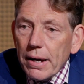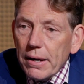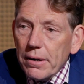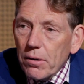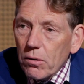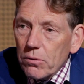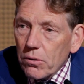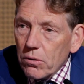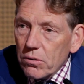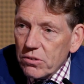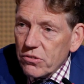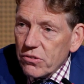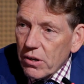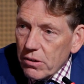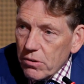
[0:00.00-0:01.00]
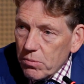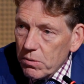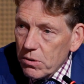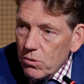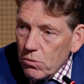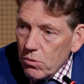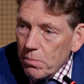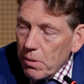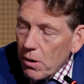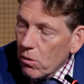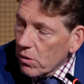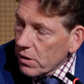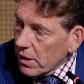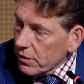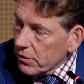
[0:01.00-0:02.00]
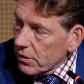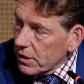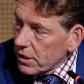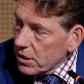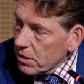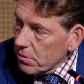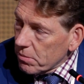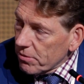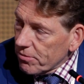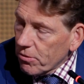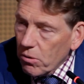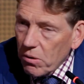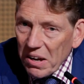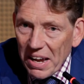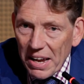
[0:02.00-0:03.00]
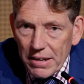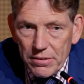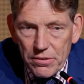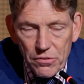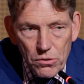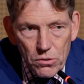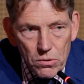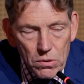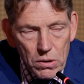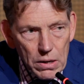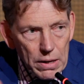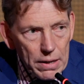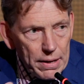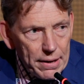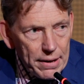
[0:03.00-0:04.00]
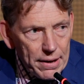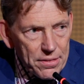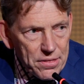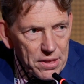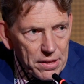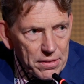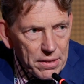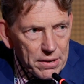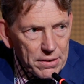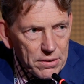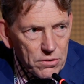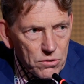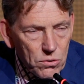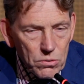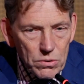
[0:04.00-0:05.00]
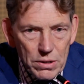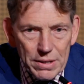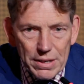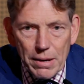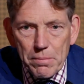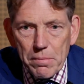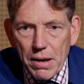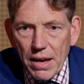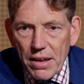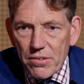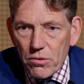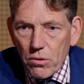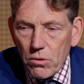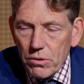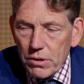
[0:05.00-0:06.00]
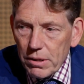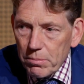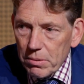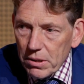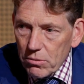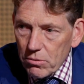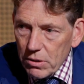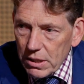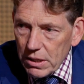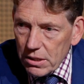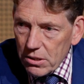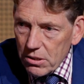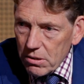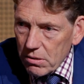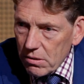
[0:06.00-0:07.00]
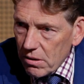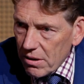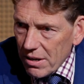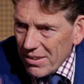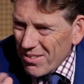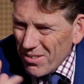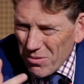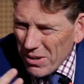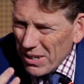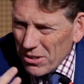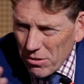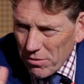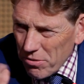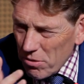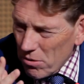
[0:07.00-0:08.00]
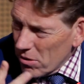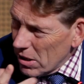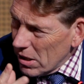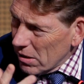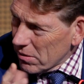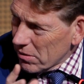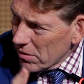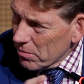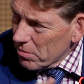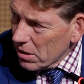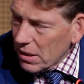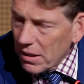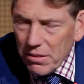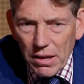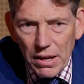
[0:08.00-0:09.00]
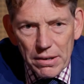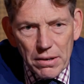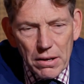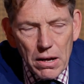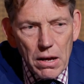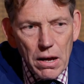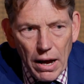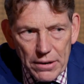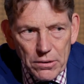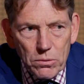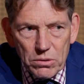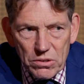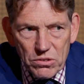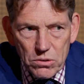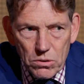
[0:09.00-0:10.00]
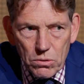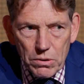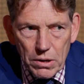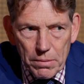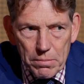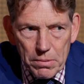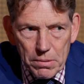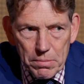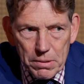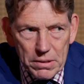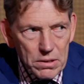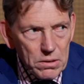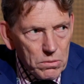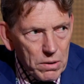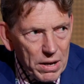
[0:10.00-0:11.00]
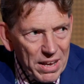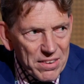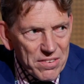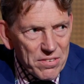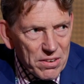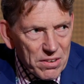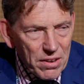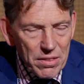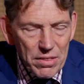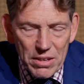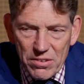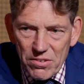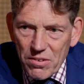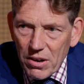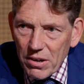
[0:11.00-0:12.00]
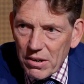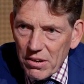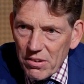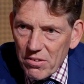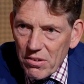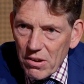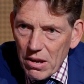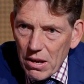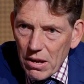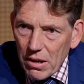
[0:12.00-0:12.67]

On all these studies, we do a power calculation beforehand. So I think that the total number has already been reached. It's a range of 30, something like that. I know it's a low number, but as these studies,